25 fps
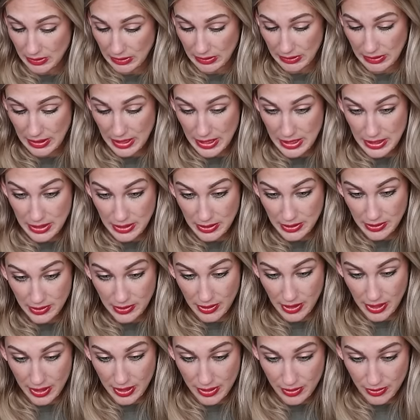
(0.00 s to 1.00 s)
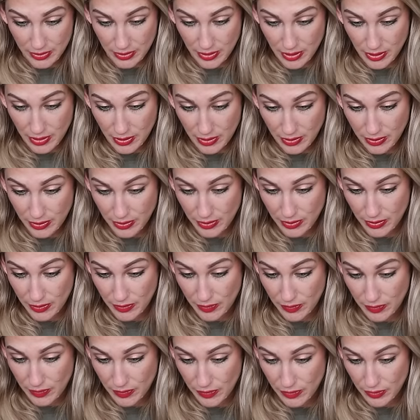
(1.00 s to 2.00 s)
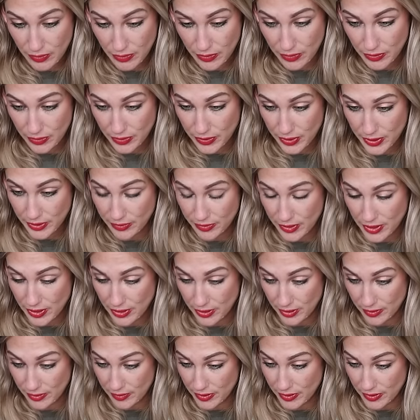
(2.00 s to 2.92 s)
light. I don't know if either